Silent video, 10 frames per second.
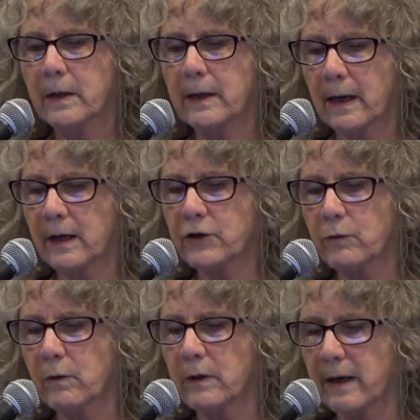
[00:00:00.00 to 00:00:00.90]

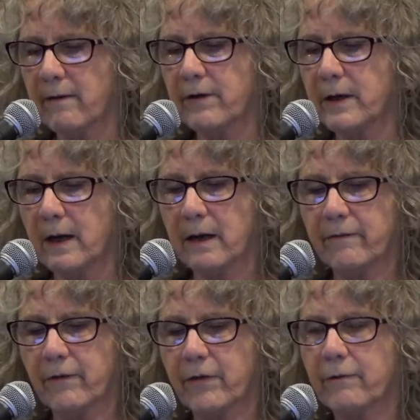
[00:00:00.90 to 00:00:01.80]
Cash worked every day
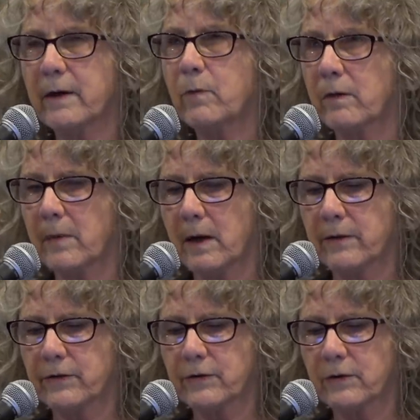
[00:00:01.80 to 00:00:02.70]
for three more
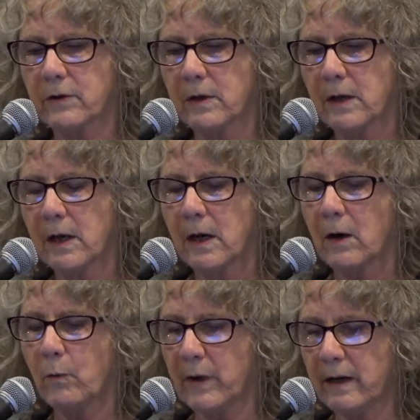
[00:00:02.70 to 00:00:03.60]
months.
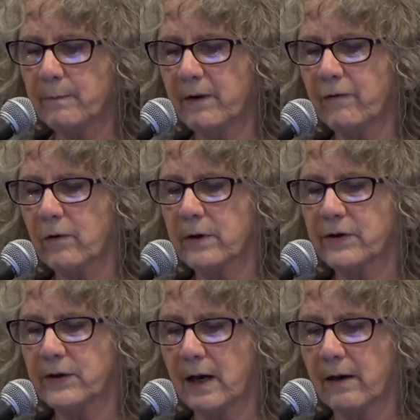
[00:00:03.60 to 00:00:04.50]
A week before
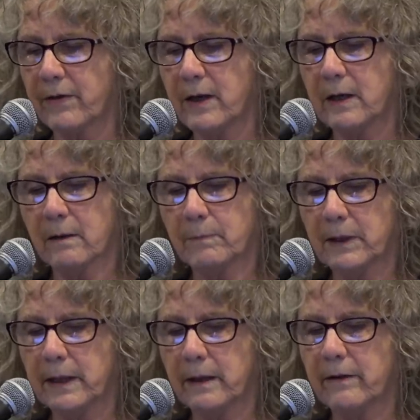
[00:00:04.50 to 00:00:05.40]
his death, he
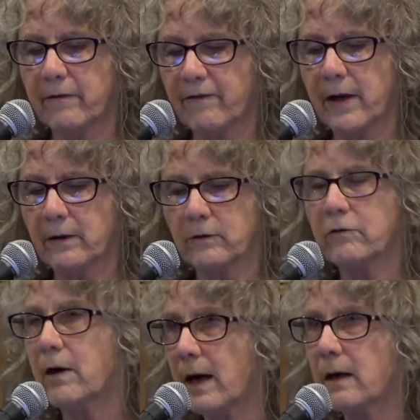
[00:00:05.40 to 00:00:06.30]
completed the final
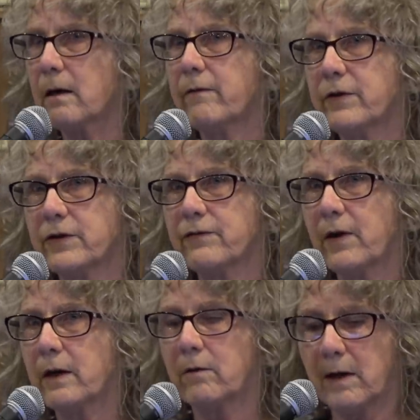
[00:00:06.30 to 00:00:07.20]
track of his
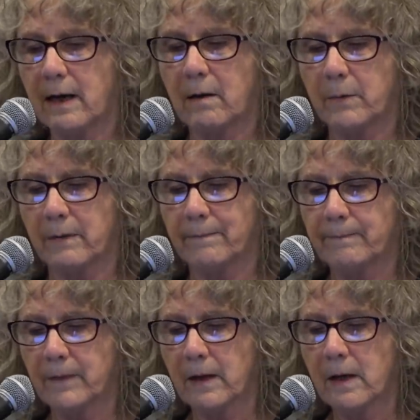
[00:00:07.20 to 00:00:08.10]
final album.
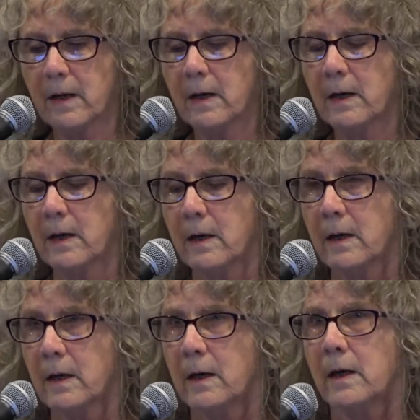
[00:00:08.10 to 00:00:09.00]

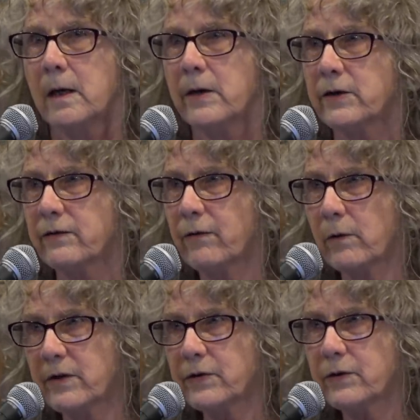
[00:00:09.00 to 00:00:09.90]
His
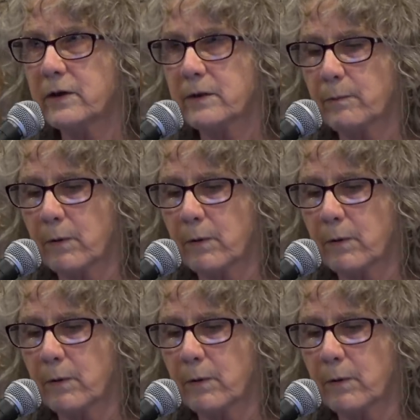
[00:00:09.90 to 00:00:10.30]
voice is